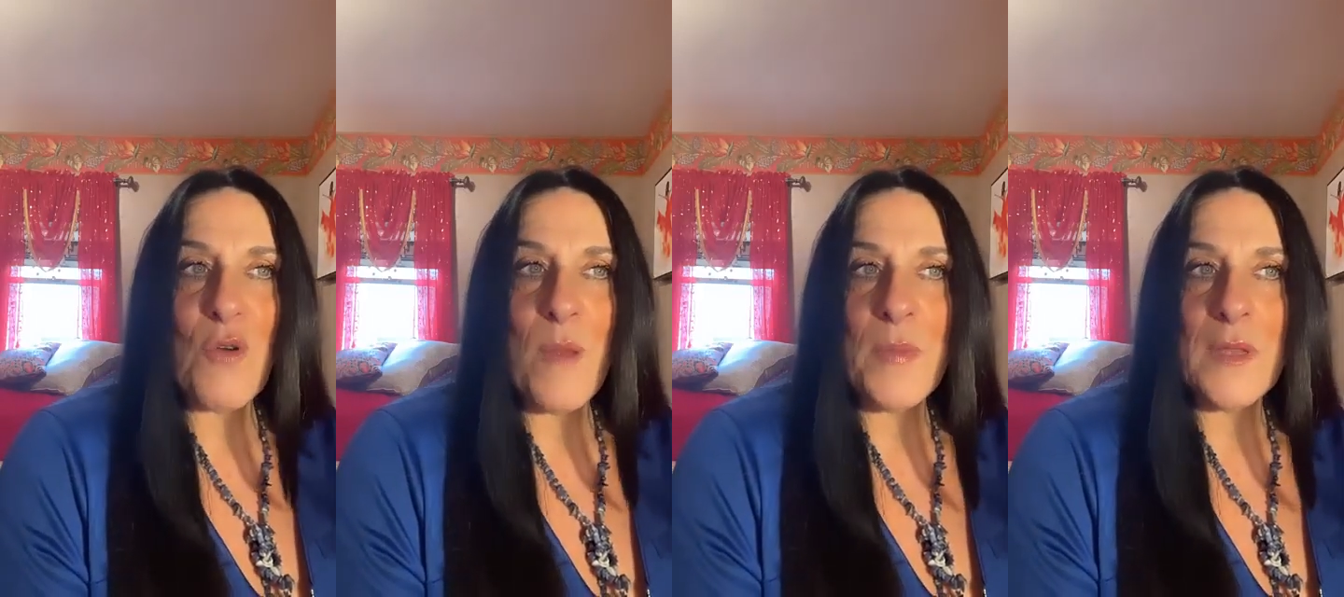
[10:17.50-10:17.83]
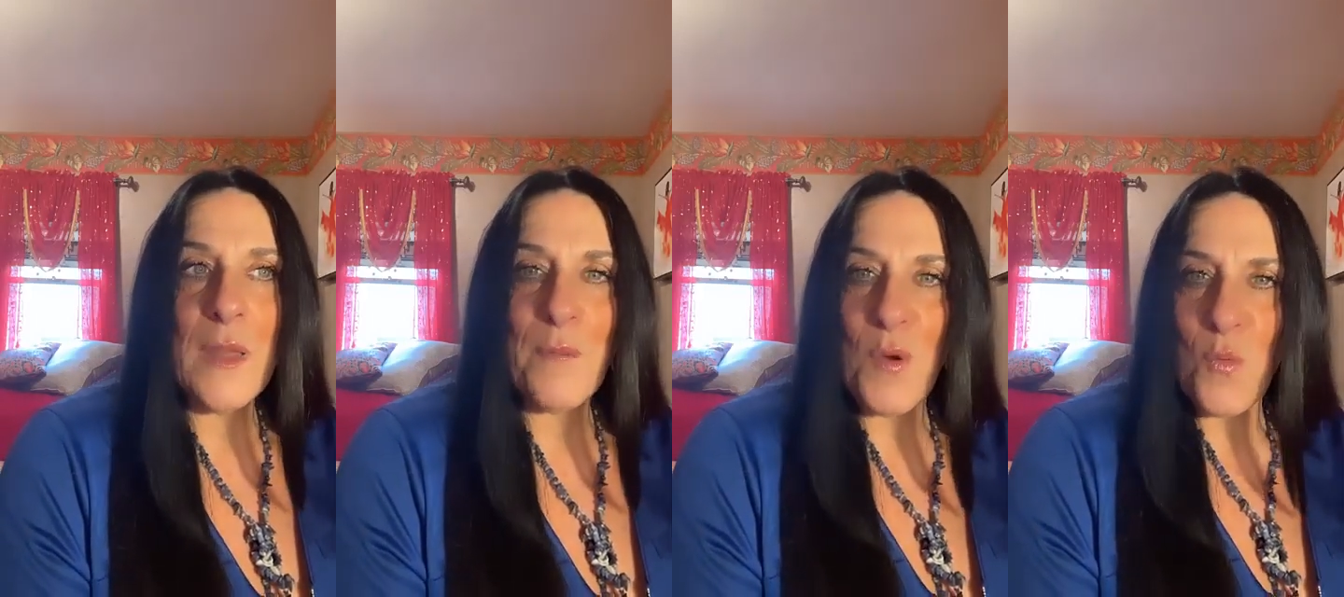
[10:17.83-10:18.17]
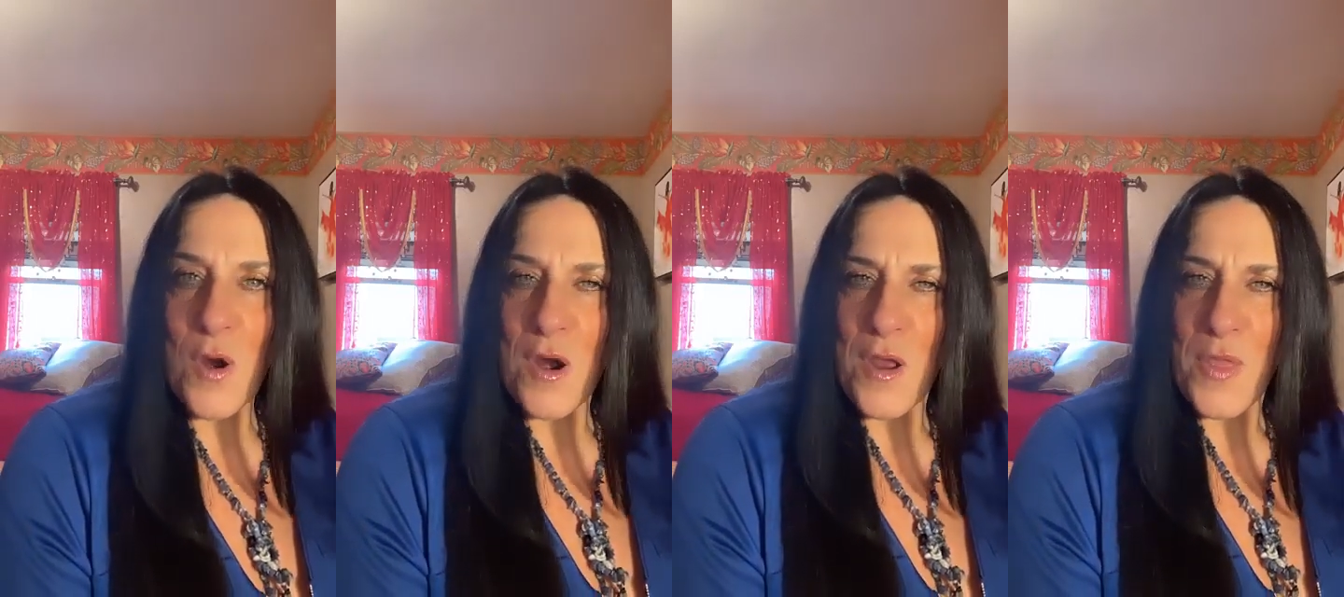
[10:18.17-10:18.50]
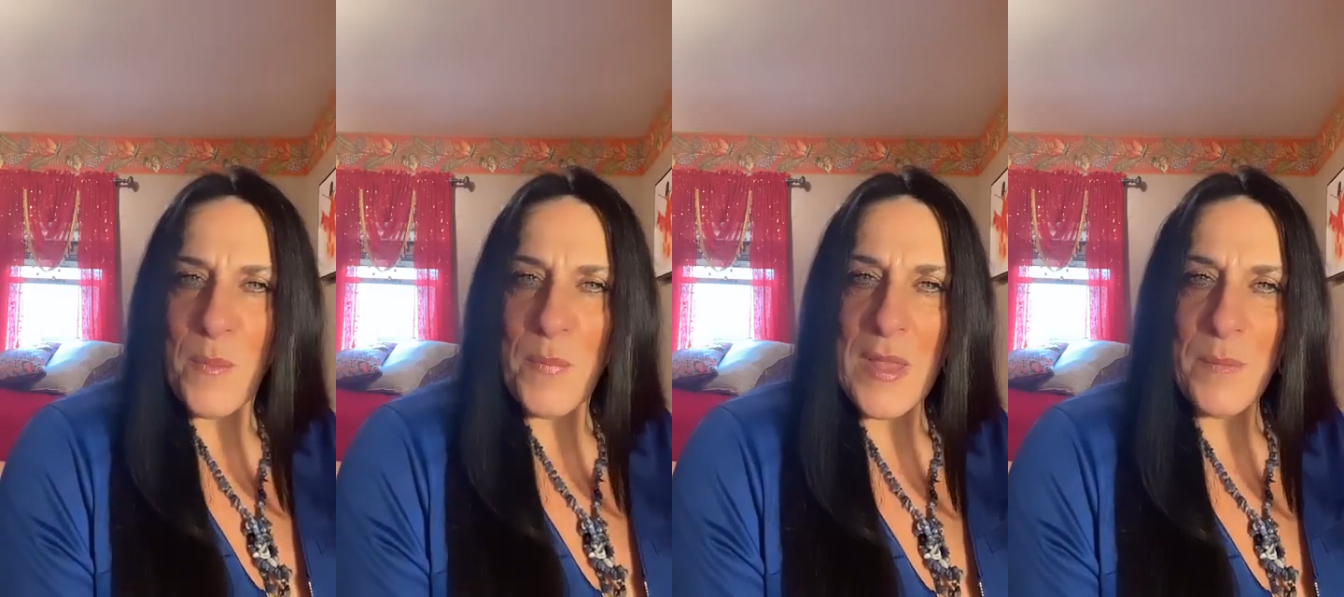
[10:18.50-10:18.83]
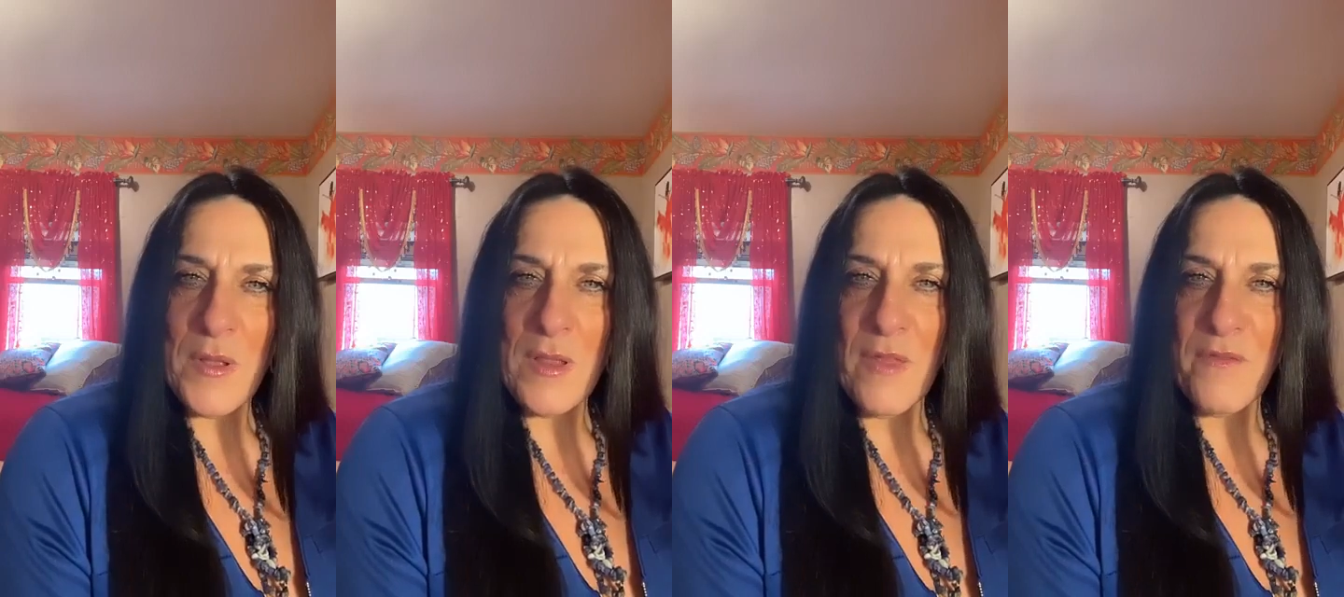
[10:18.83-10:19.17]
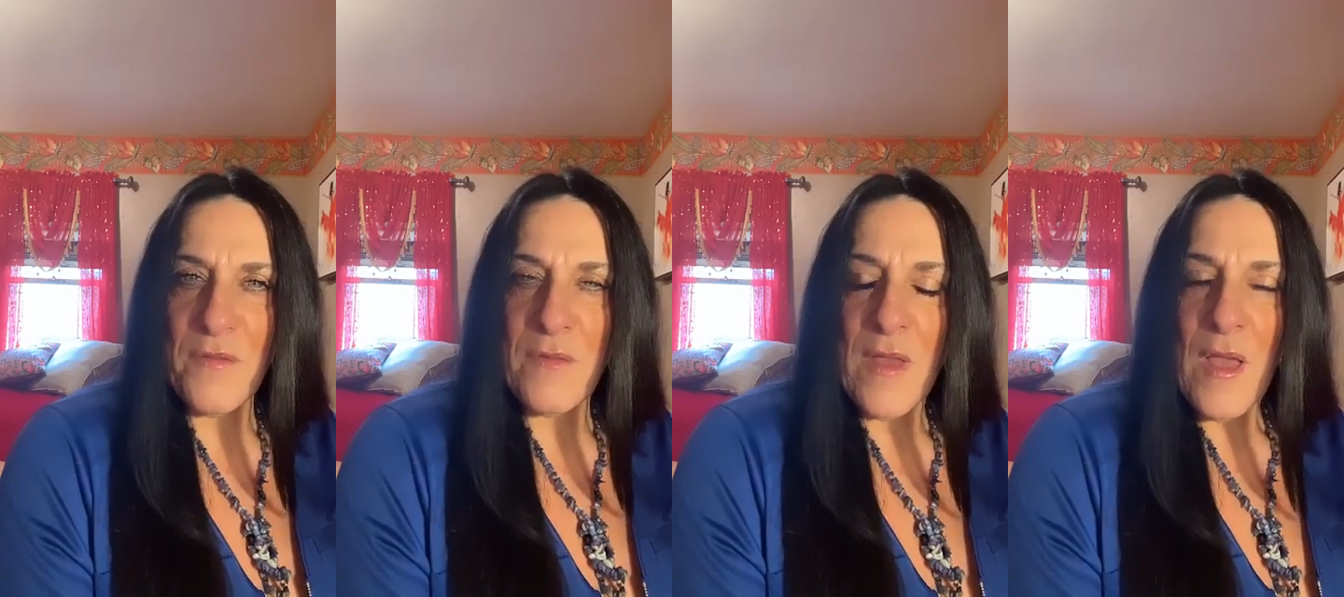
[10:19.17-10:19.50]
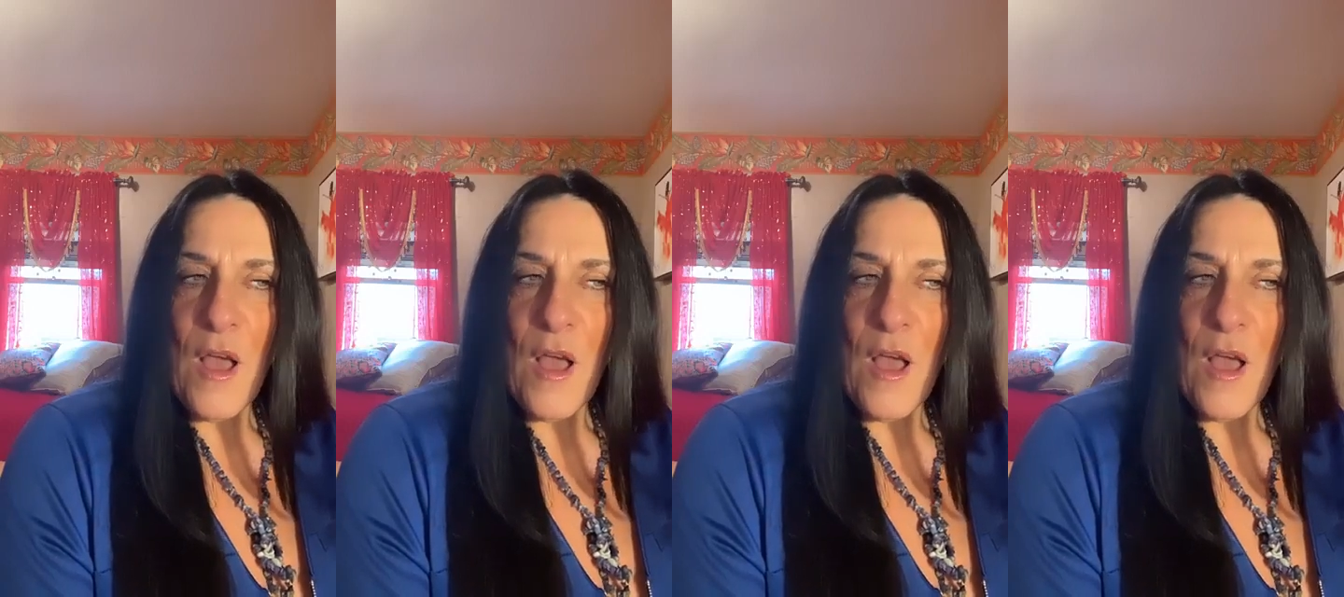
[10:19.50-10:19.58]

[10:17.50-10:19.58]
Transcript: crumbling, but where are the people